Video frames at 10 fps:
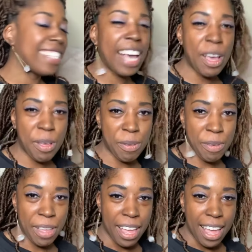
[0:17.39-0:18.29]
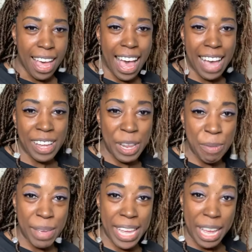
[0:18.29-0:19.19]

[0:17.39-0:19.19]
So I'm going to be